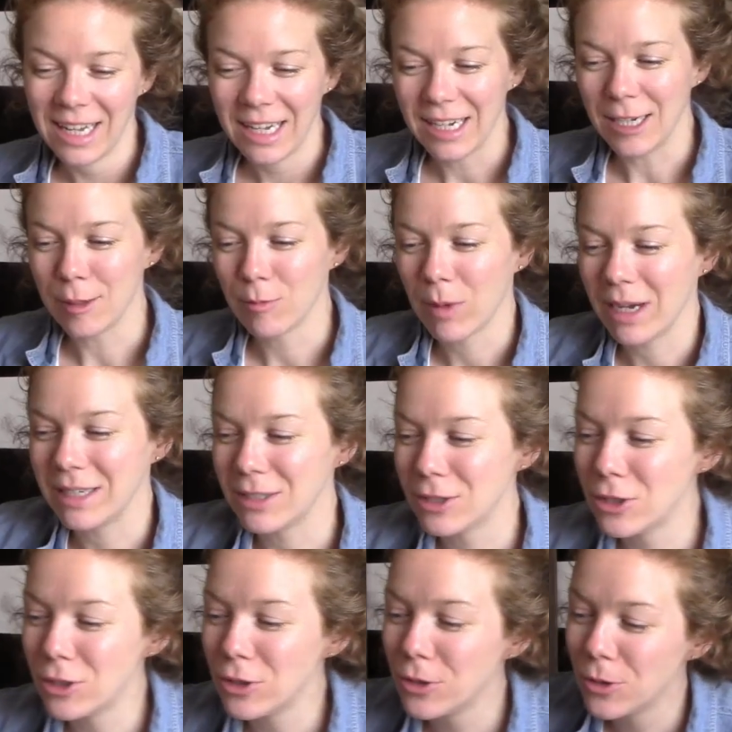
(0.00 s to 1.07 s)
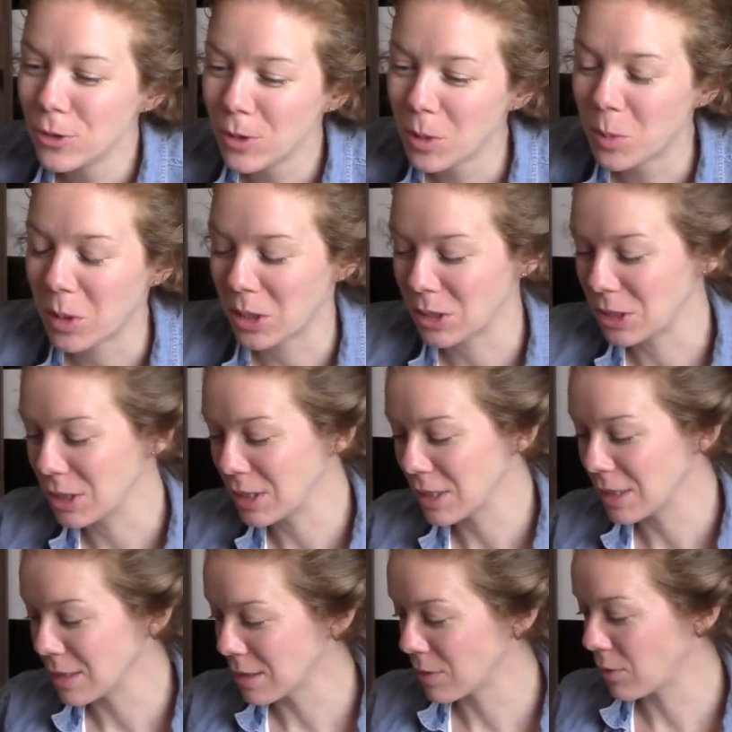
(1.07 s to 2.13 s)
in my 2
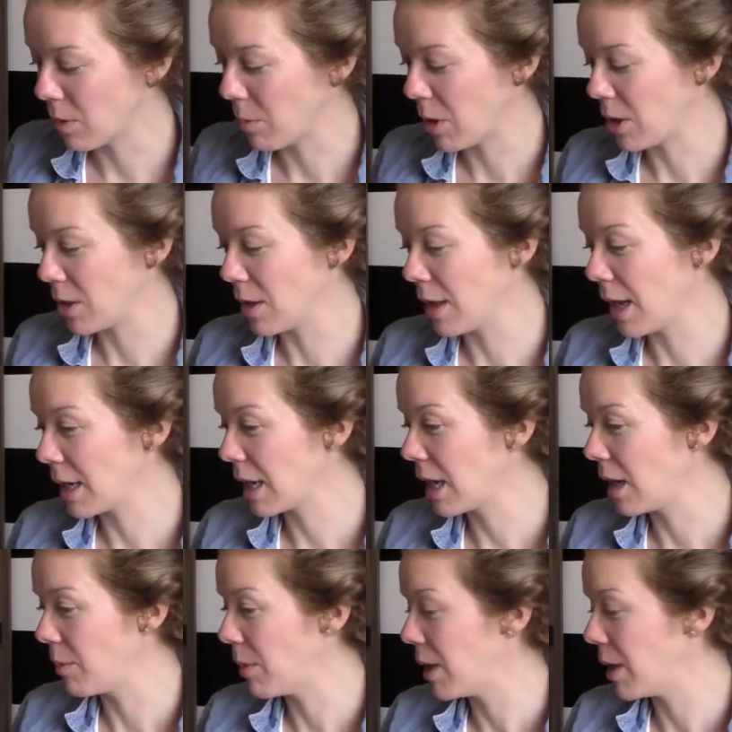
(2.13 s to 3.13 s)
purchases from her that came